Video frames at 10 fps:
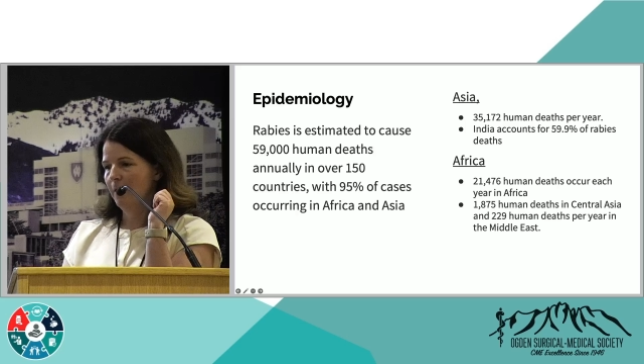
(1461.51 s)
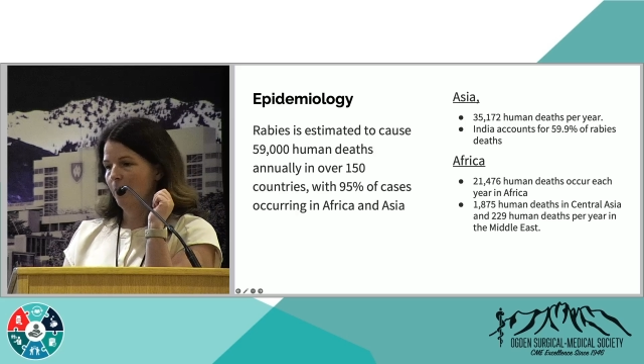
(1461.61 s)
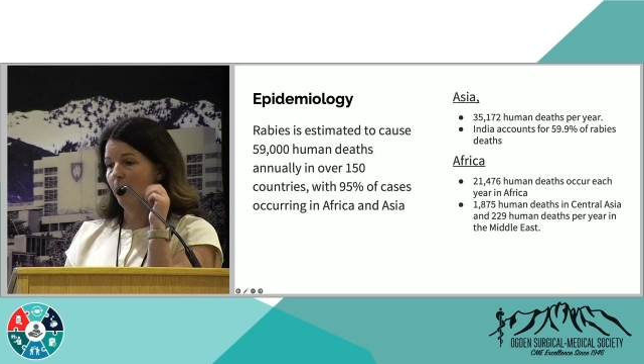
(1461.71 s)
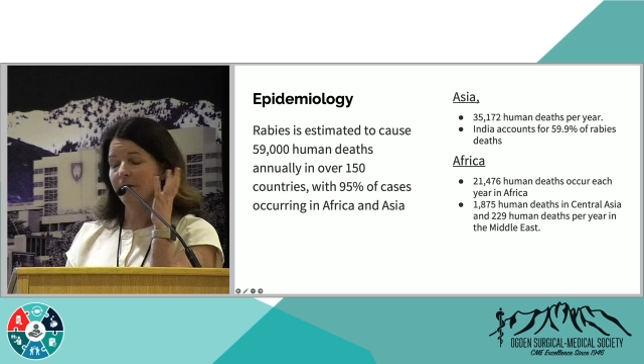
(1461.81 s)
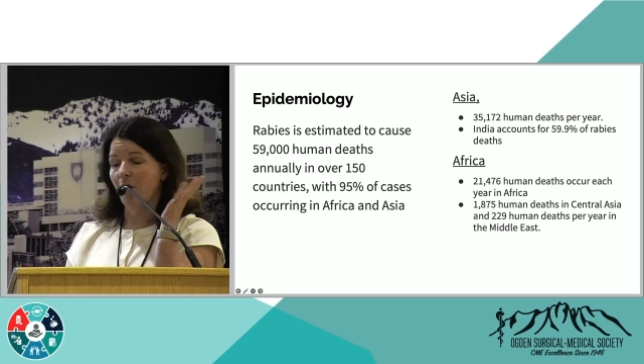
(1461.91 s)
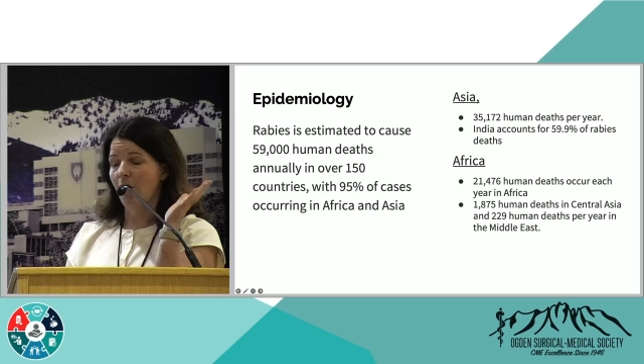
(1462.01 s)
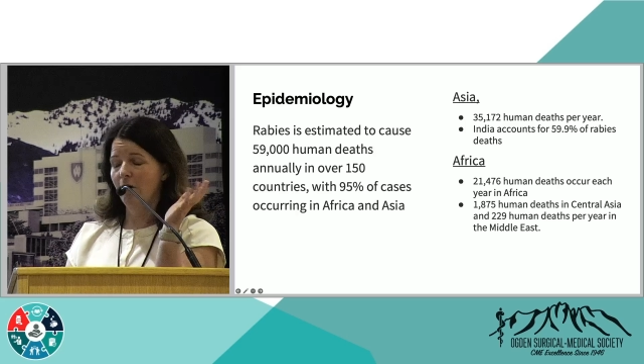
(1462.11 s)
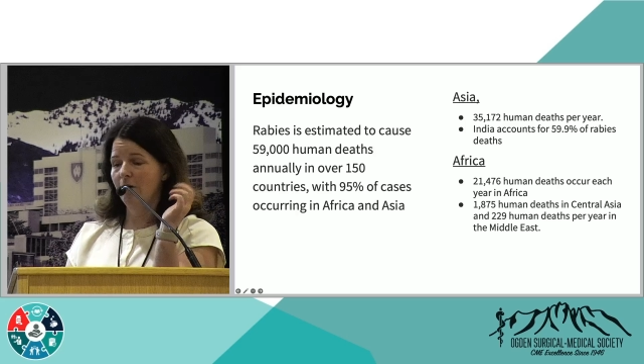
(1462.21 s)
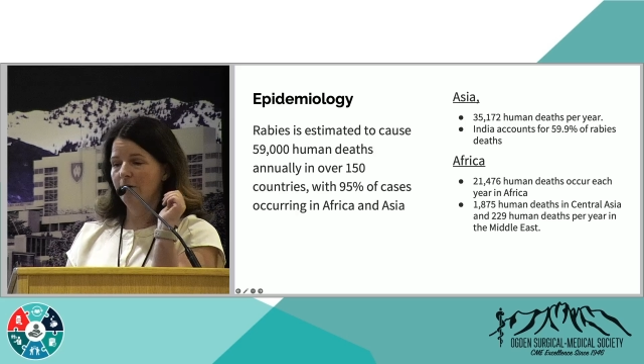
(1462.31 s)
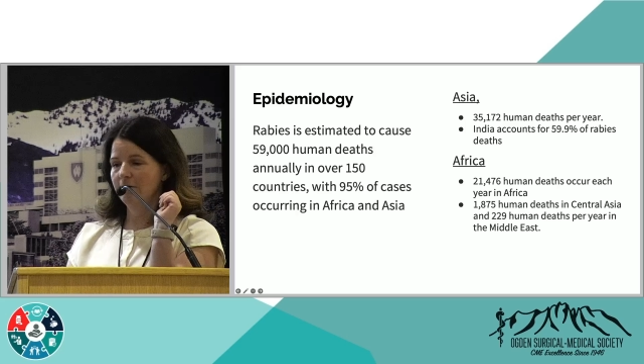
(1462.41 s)
with
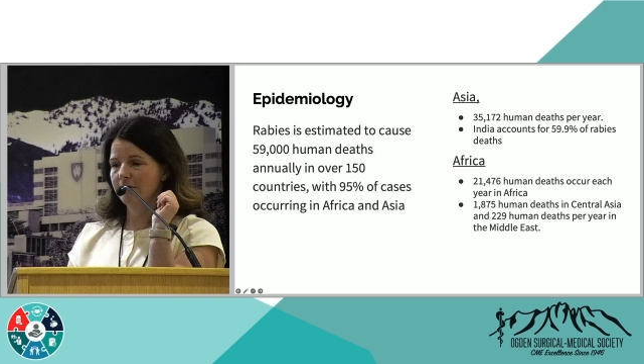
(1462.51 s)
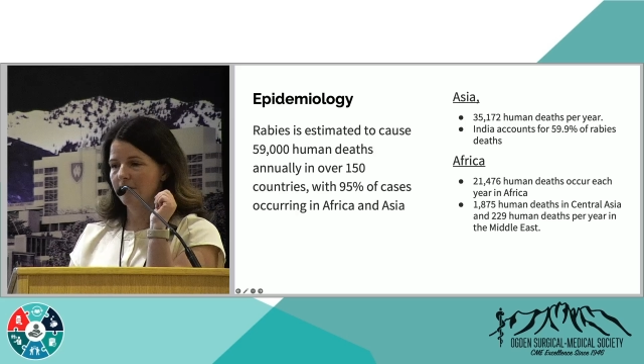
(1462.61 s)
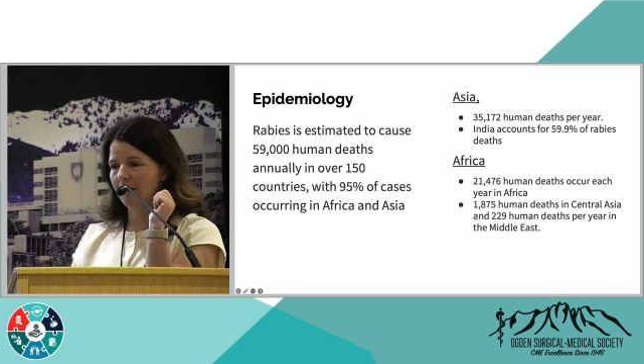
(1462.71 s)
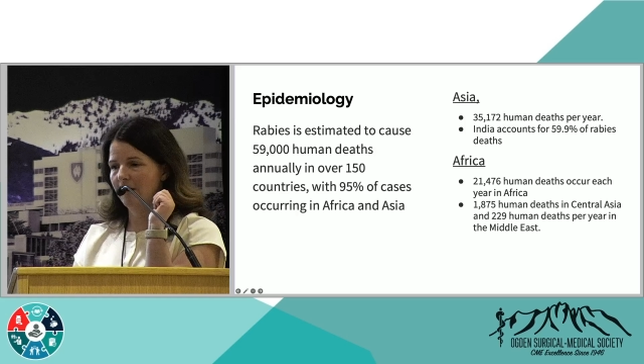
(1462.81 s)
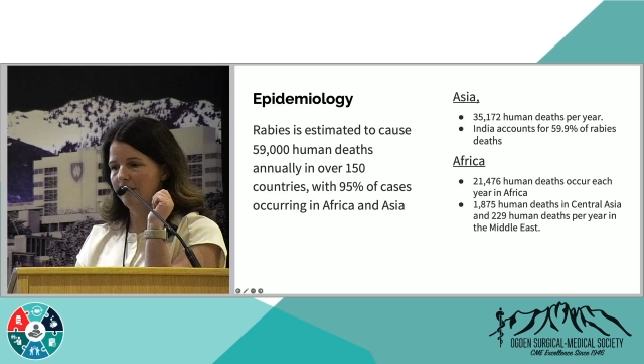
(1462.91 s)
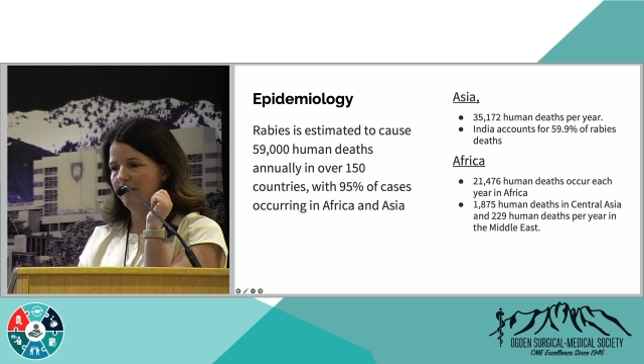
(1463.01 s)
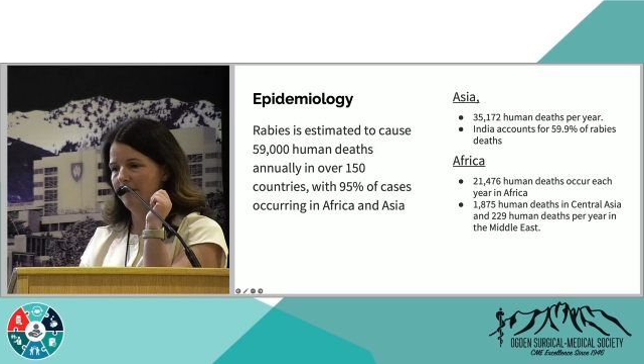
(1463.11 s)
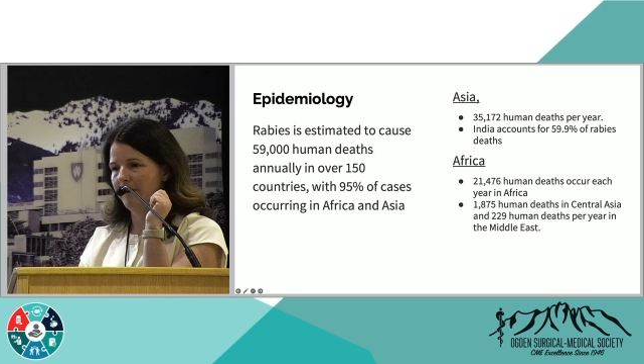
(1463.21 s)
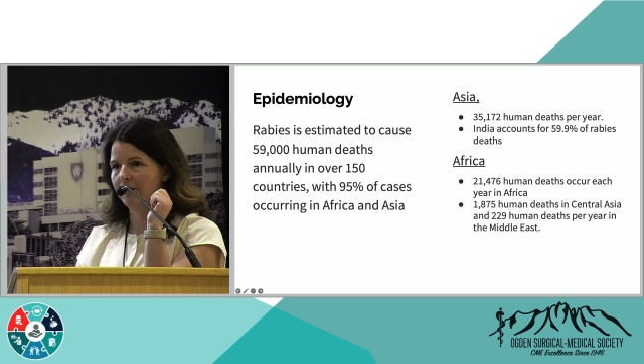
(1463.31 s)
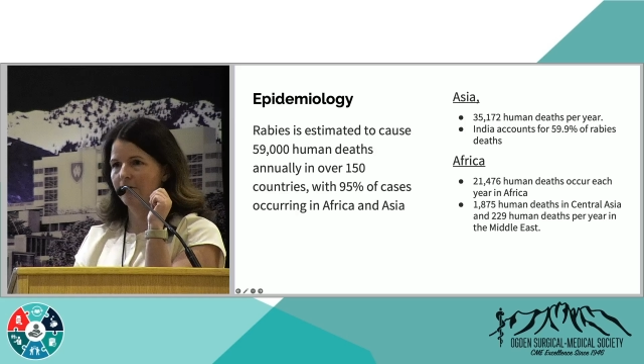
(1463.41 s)
all the
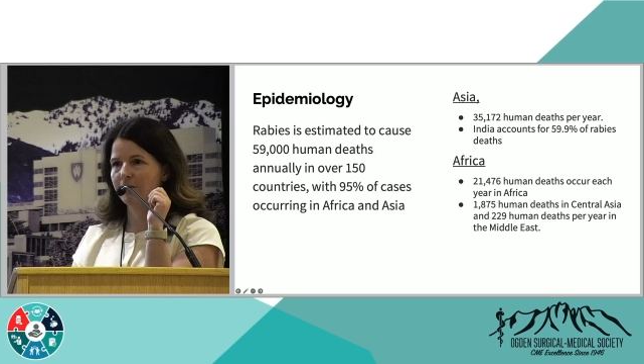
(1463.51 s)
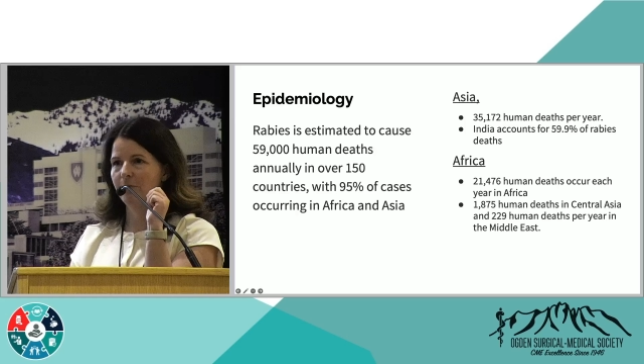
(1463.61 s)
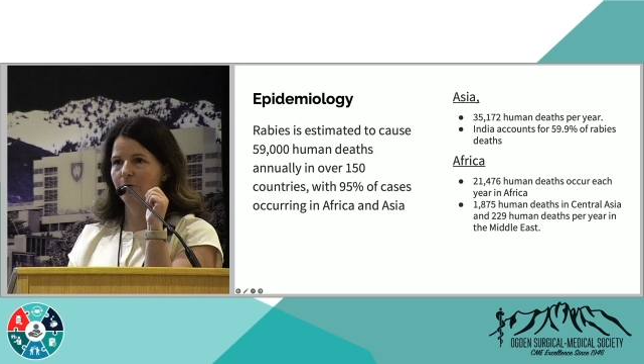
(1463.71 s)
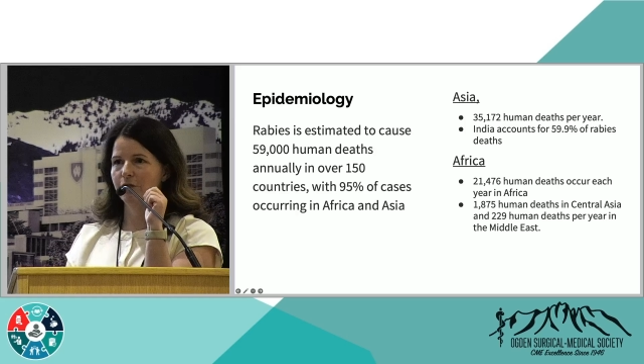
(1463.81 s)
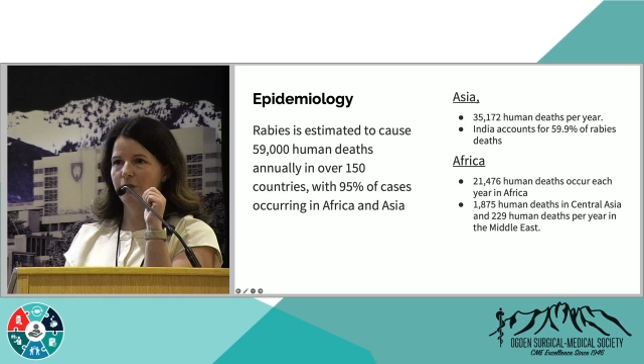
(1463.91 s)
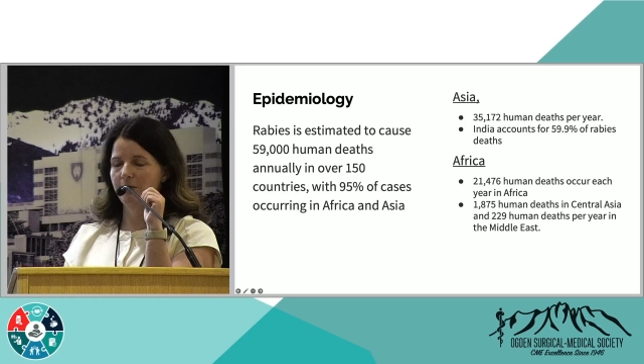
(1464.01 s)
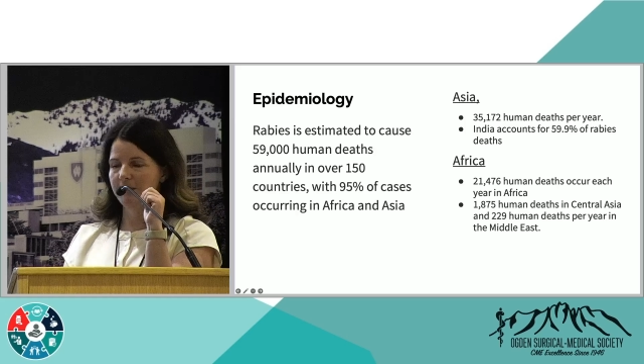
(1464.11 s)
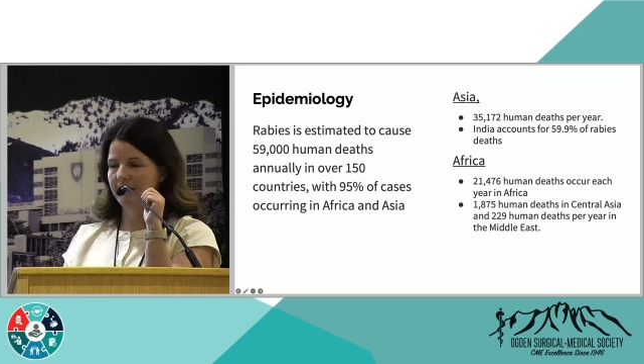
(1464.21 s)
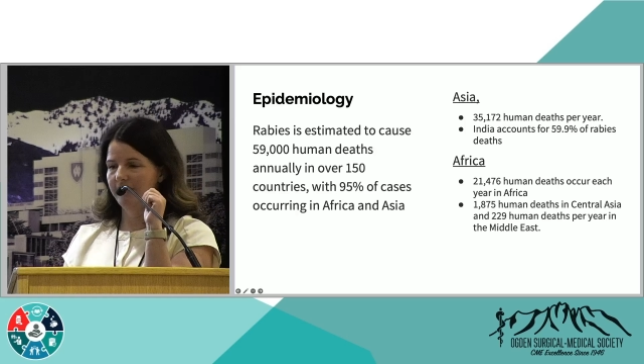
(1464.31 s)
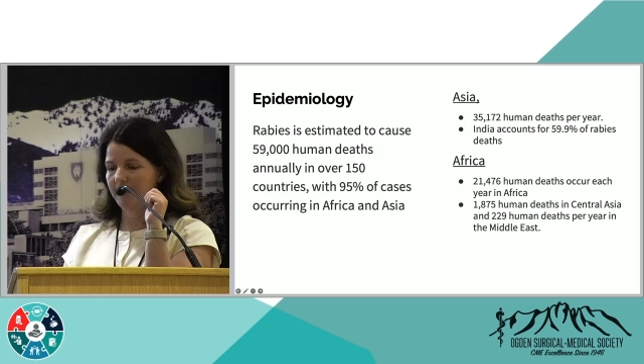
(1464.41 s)
medical support she was
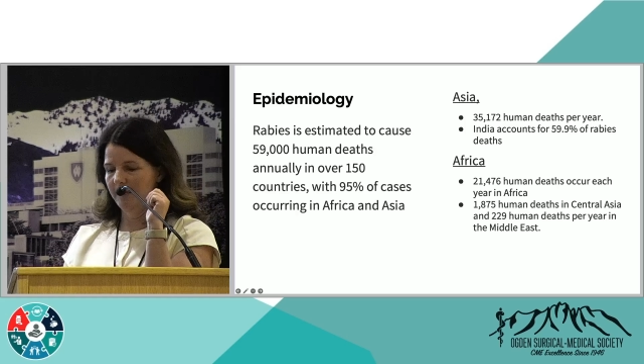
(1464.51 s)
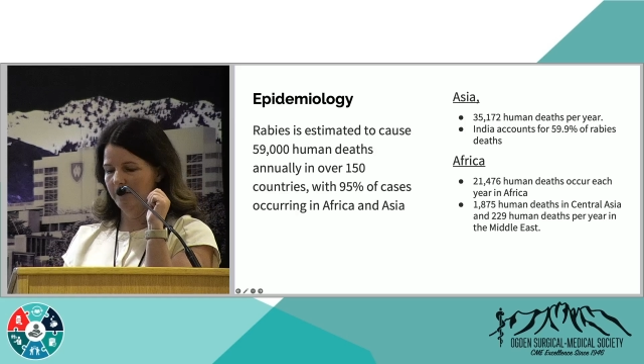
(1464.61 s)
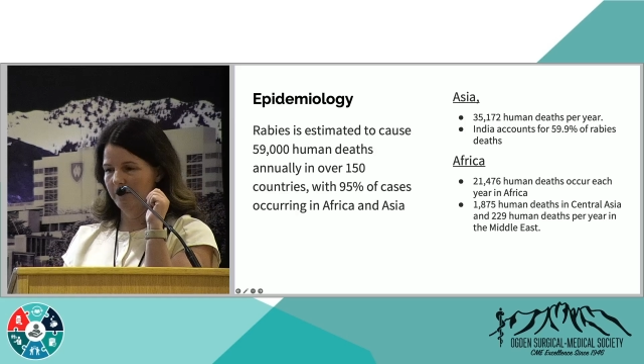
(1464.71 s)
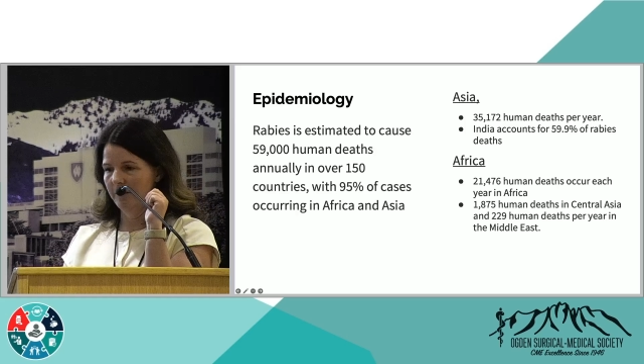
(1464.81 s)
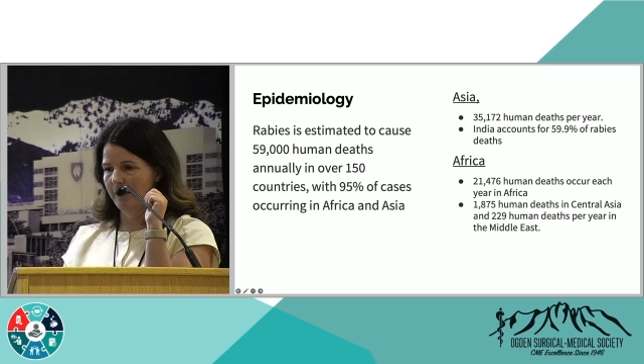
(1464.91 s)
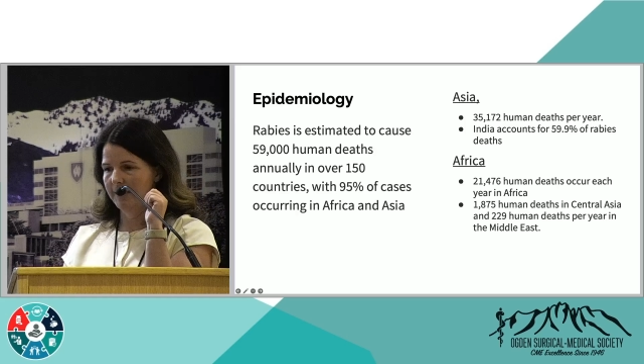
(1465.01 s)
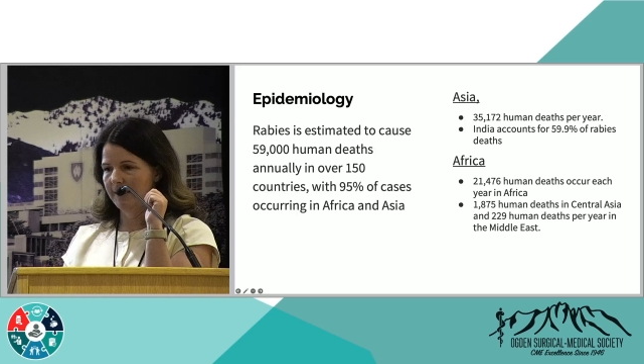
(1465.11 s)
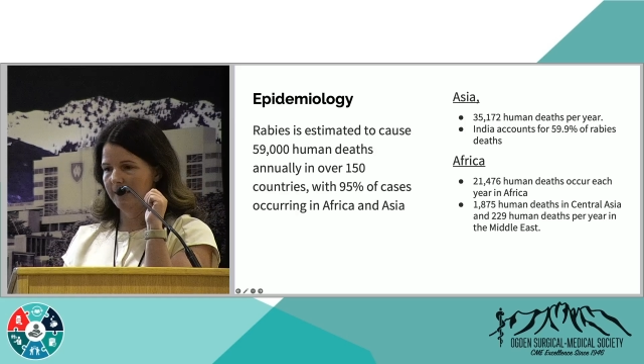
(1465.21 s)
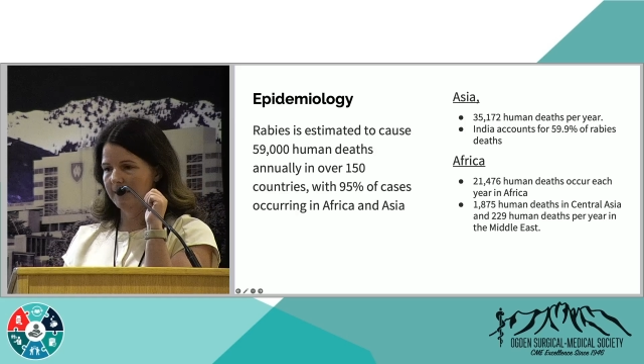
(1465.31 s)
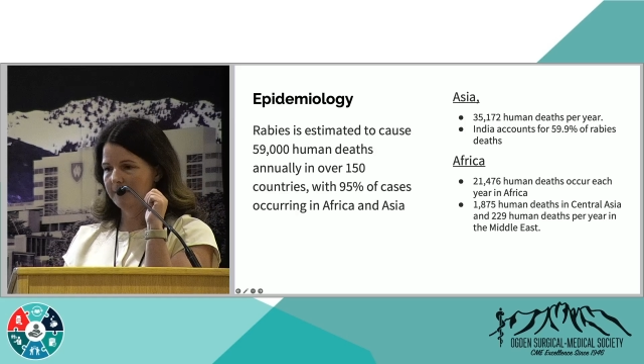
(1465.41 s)
given here in the United
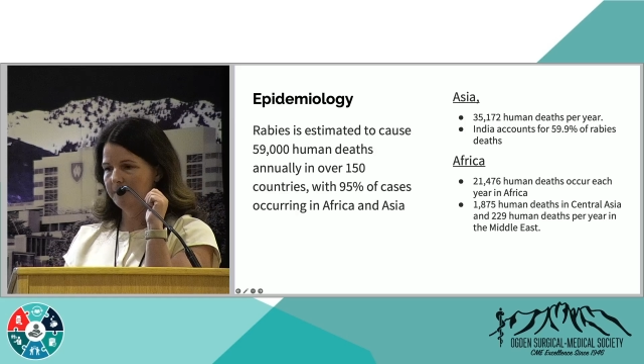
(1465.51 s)
States.